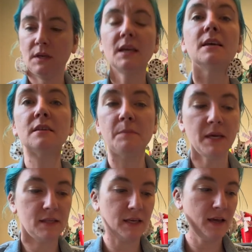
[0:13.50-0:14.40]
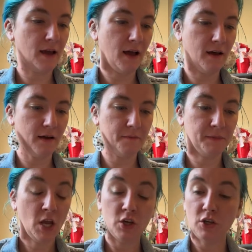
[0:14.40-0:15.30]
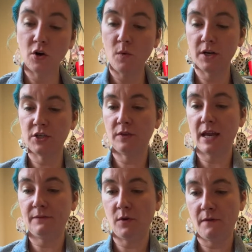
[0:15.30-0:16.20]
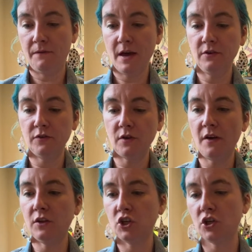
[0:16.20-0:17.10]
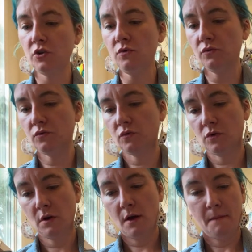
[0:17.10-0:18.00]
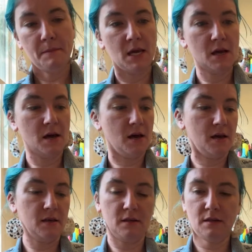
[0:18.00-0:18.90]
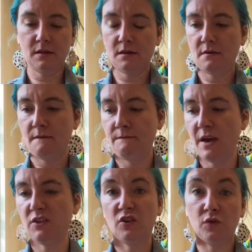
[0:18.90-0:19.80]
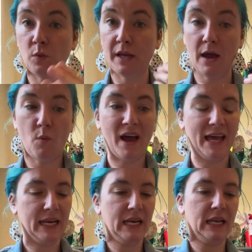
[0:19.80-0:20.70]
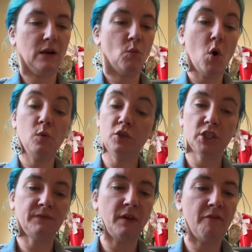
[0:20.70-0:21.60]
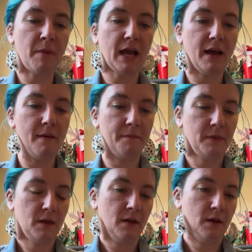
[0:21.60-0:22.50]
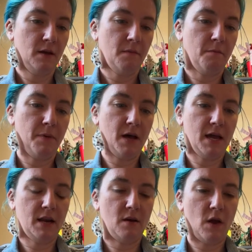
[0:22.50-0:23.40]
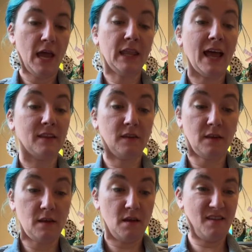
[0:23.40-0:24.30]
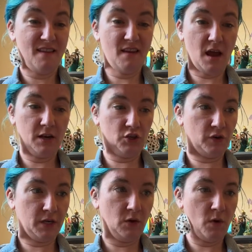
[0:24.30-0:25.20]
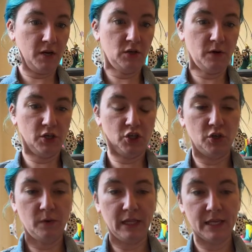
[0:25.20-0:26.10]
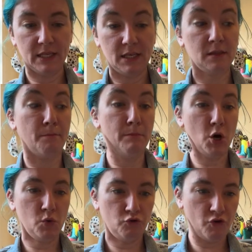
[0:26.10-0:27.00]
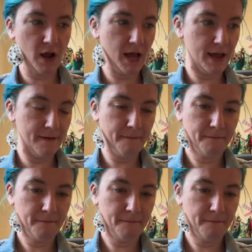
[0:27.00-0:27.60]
easy peasy. You don't want to do that if you have feathers on the shoe because feathers will get wet and won't just fluff back up. And that's not a trick you want to do on a shoe unless it is bone dry.